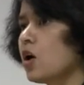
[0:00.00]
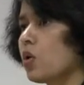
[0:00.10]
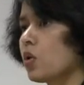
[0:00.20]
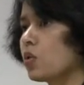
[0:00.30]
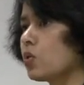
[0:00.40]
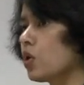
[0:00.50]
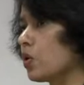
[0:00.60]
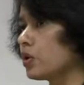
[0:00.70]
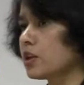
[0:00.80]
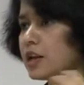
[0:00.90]

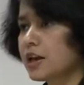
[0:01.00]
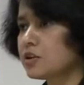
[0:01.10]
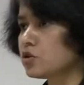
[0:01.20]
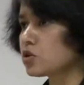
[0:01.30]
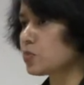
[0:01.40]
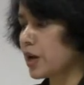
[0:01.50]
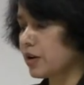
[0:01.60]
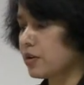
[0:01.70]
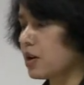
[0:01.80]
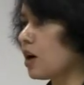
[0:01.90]
or the land use
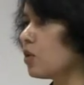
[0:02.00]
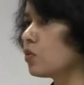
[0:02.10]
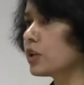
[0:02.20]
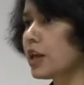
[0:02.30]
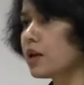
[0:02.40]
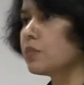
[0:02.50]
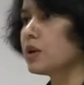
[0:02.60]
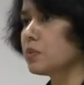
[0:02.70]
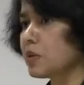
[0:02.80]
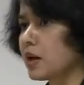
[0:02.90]
pattern, how would that
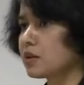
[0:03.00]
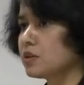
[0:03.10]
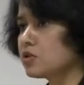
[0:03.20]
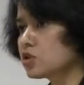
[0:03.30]
be impacted?